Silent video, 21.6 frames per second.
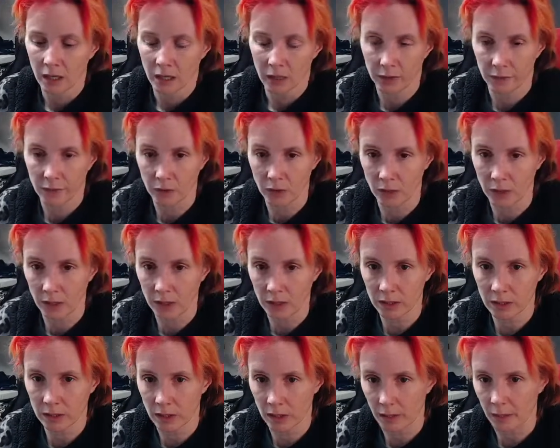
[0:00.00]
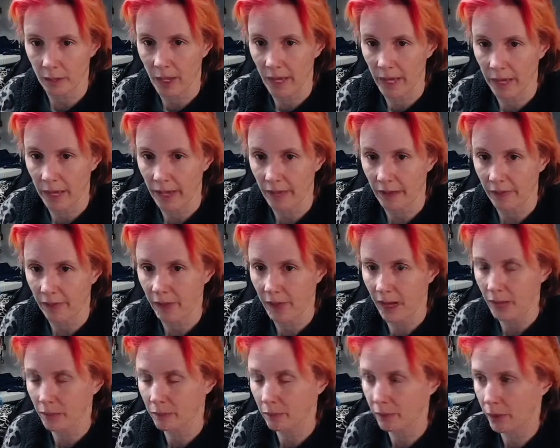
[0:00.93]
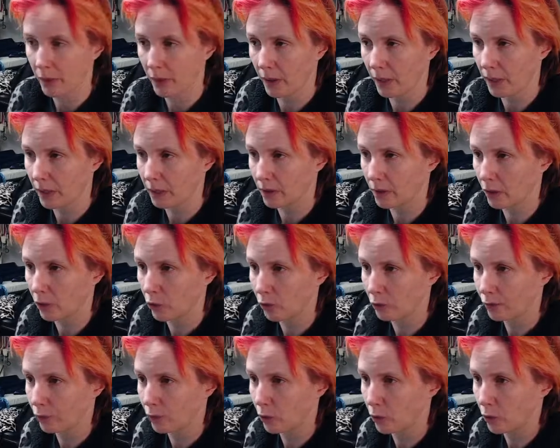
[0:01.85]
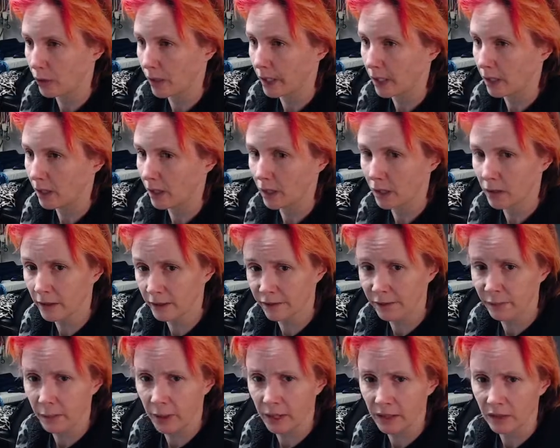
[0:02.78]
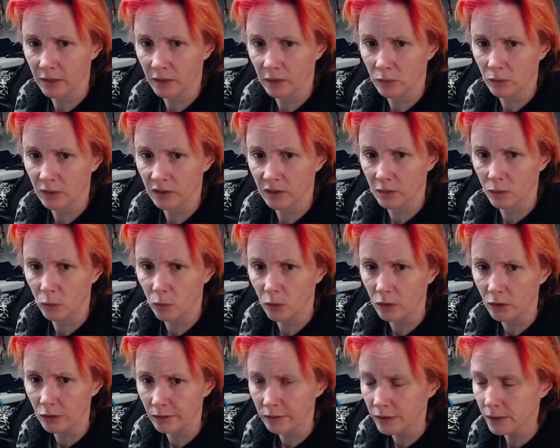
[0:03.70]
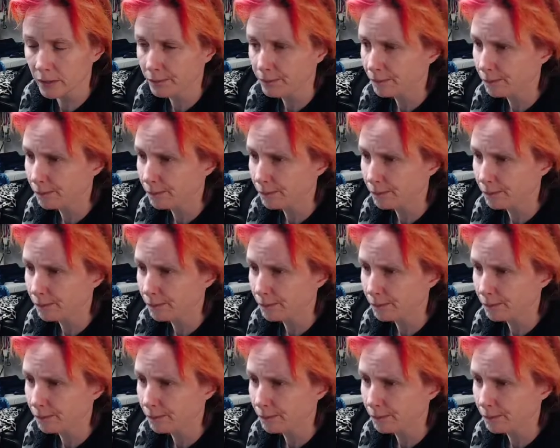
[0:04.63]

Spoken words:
And for the longest time, I had that planned out for a cliff painting with some wolves.